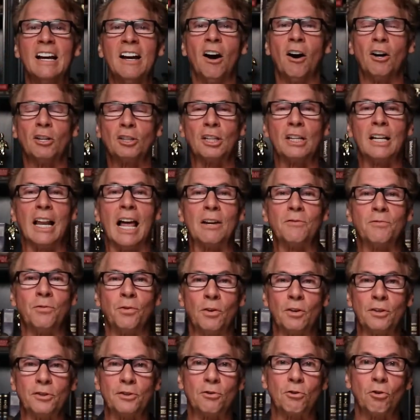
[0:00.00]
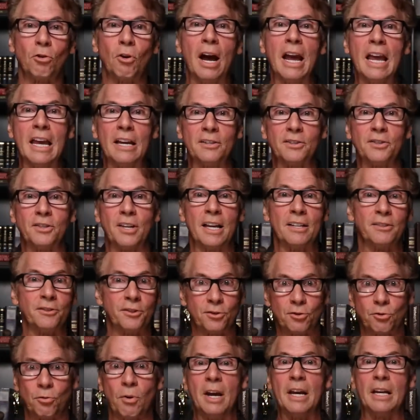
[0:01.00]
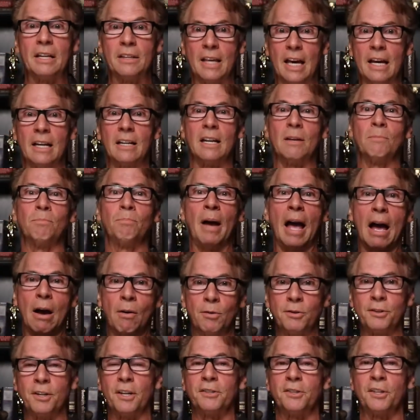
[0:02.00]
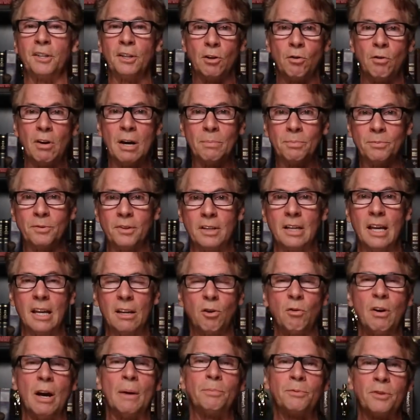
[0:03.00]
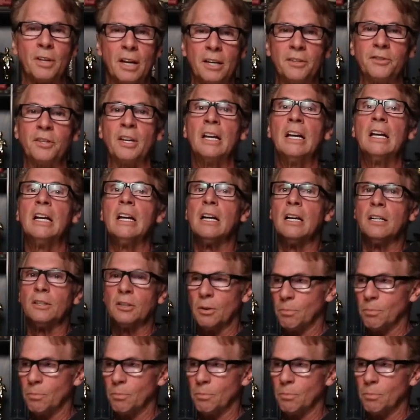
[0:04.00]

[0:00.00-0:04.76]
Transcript: Aren't you glad for His grace and strength that empowers us and equips equips us